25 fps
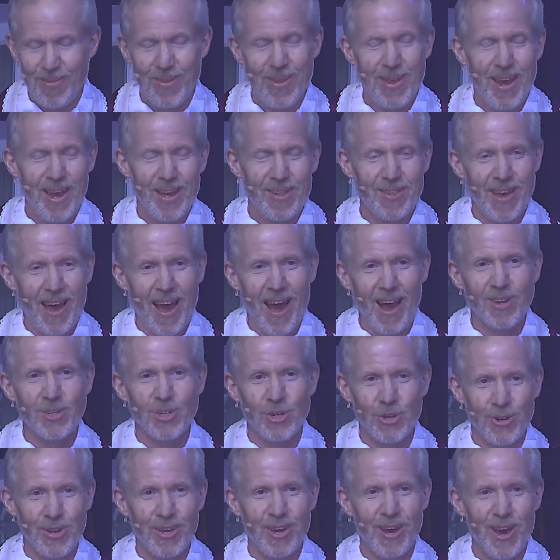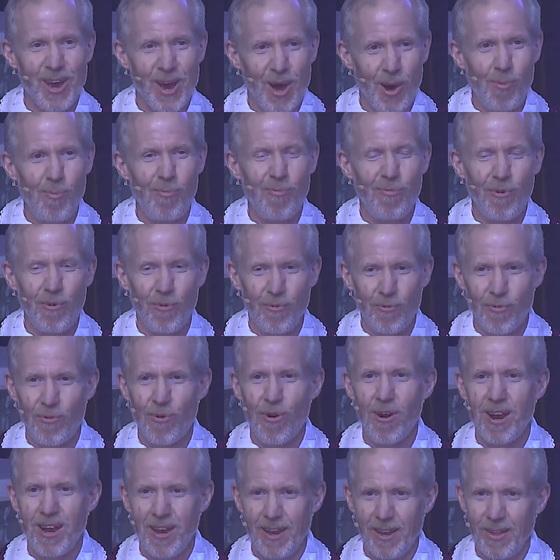it's actually a helpful
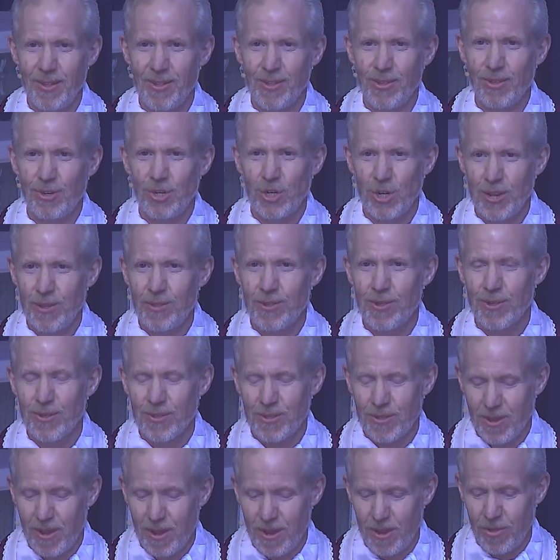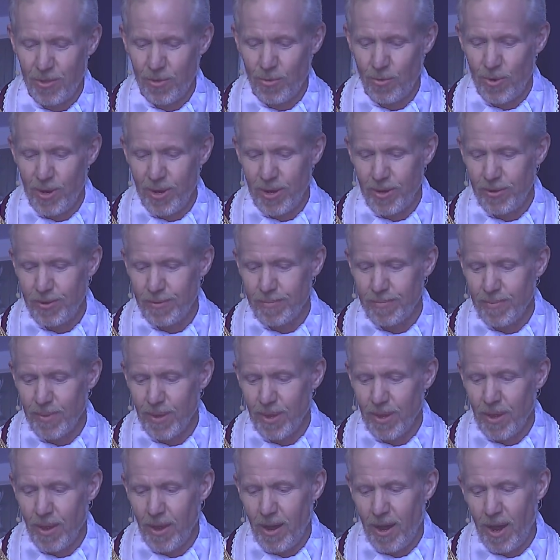phrase Jesus, take the wheel
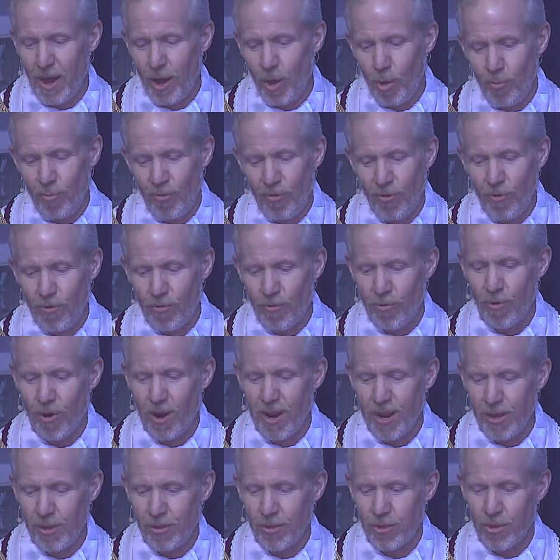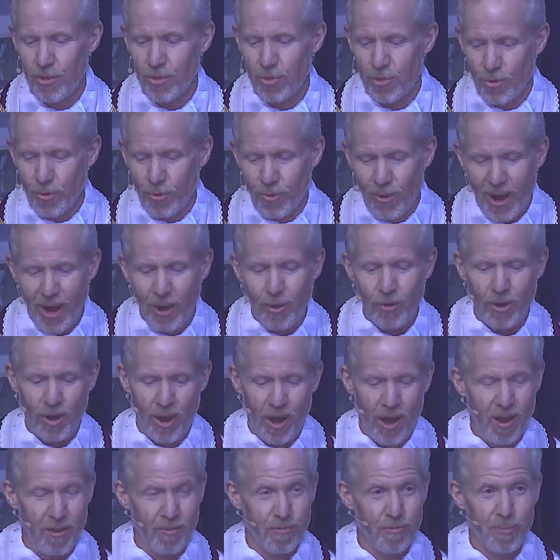a helpful phrase throughout
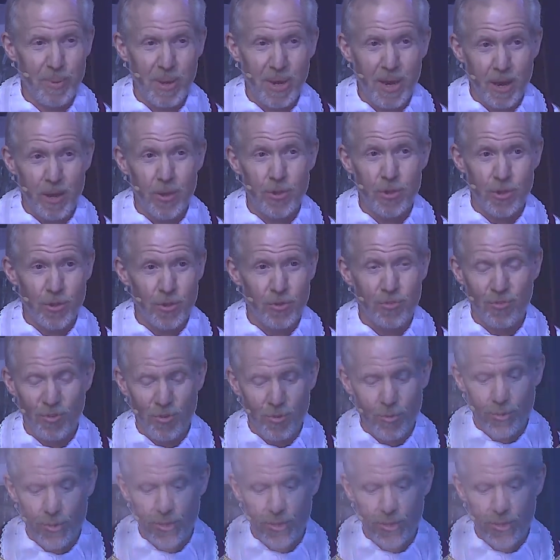life because the truth